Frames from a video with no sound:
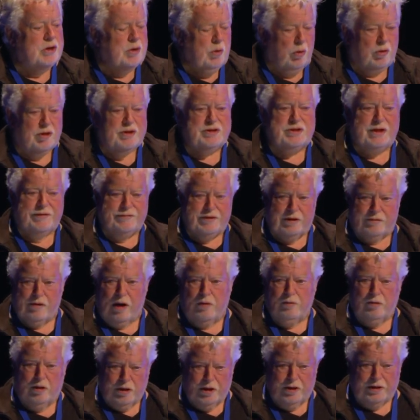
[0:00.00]
the quality of their
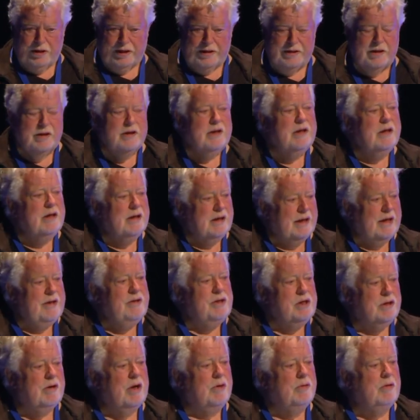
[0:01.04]
own learning
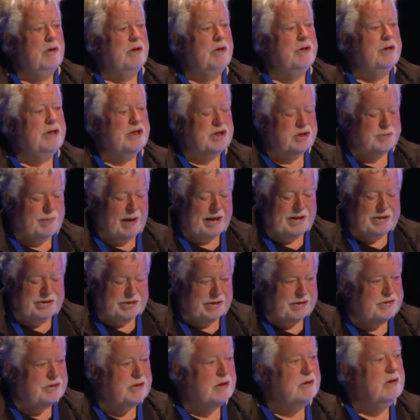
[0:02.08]
in their own learning
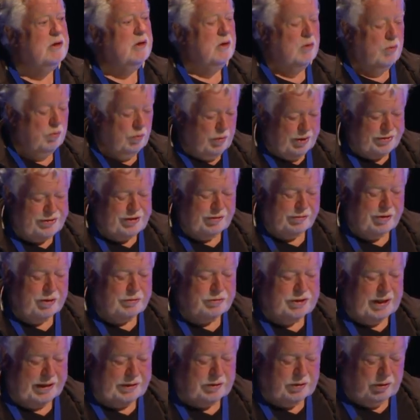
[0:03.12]
spaces, with their
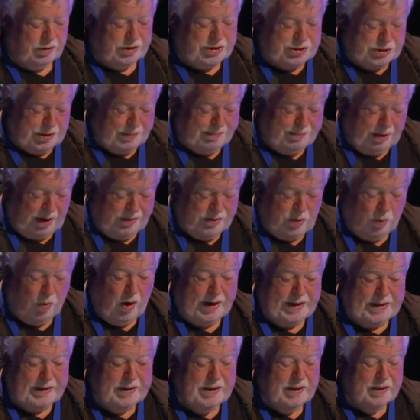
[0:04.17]
own technology. And by the
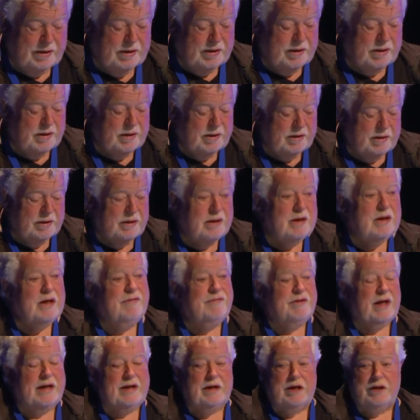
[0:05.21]
way,
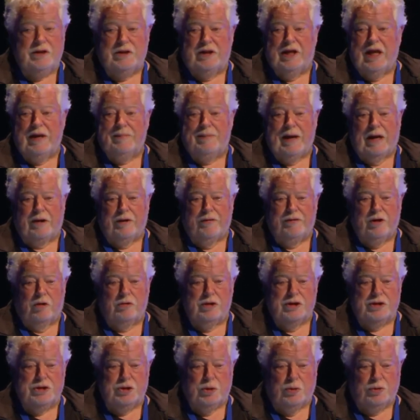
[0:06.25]
if they can keep out of the
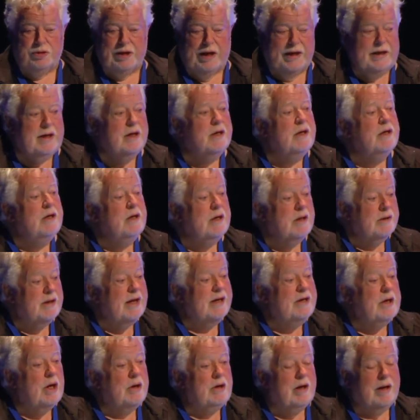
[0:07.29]
orange all day,
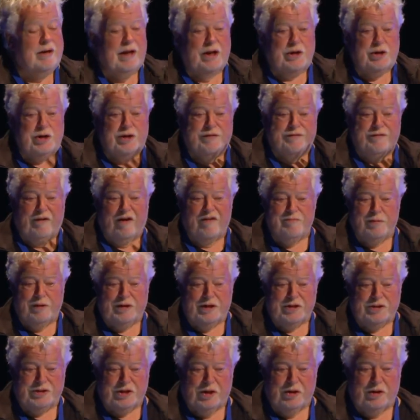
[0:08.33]
they go to lunch 5
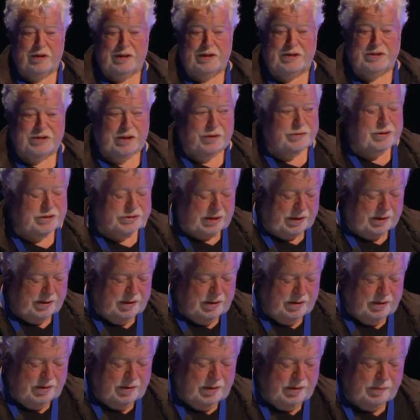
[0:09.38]
minutes early. So there's a
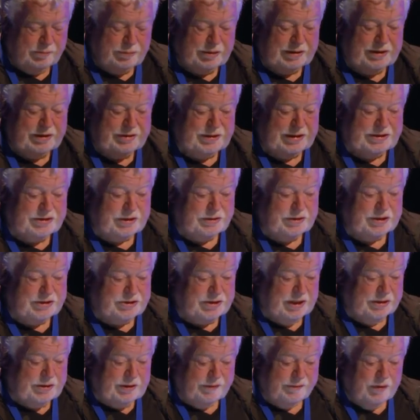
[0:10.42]
pretty decent
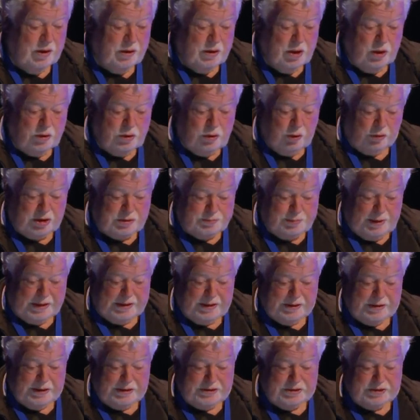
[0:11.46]
incentive. Not as
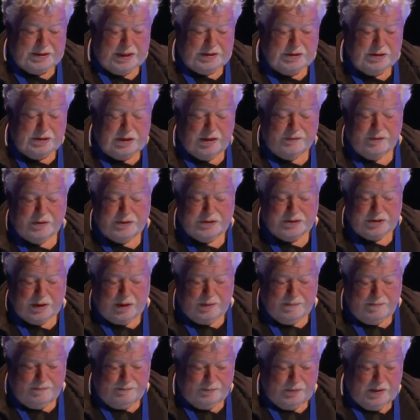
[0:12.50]
big an incentive as
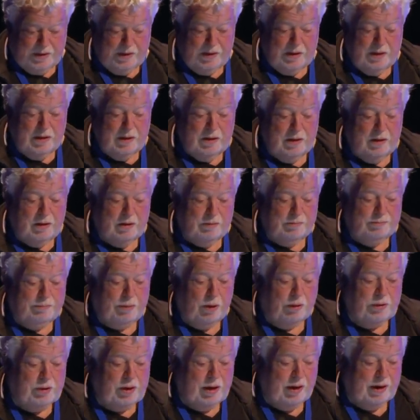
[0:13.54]

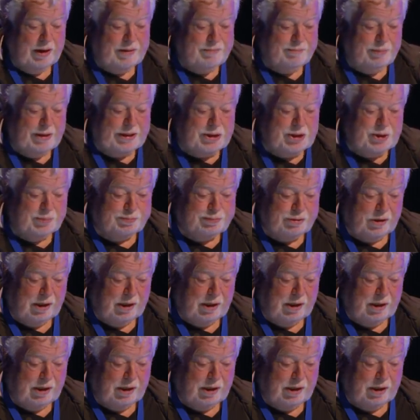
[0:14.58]
Bondi Beach